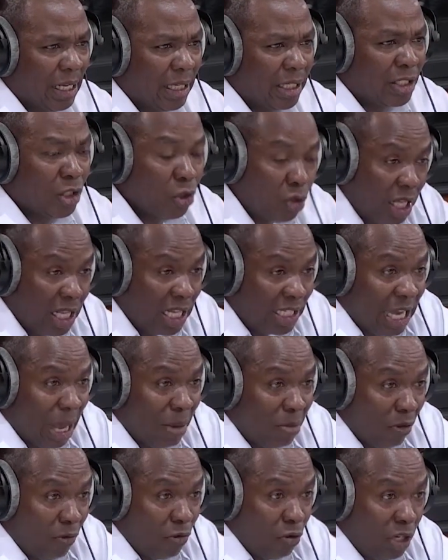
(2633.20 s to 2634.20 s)
during the
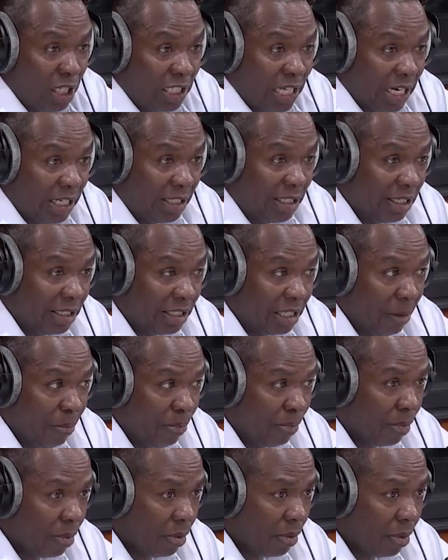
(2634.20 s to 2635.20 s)
time of unitary system,
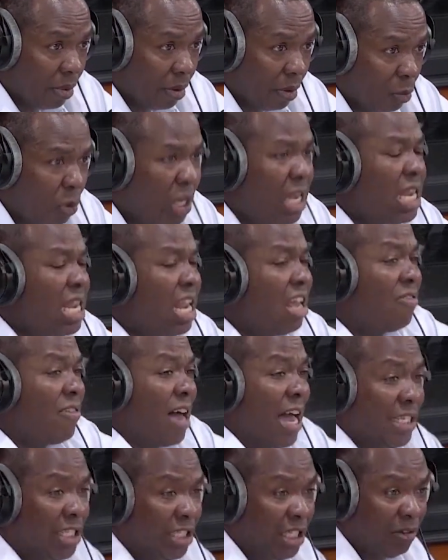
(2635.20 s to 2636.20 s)
we
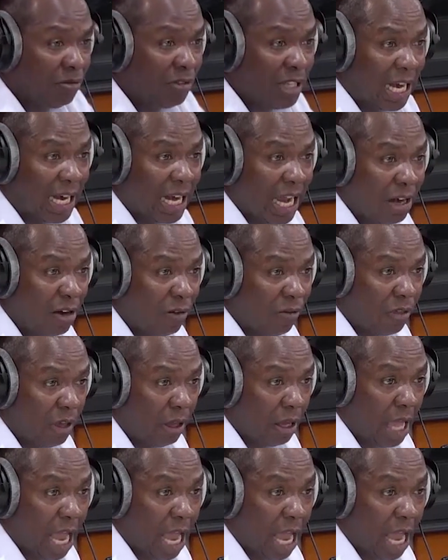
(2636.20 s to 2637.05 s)
never achieved that kind of thing.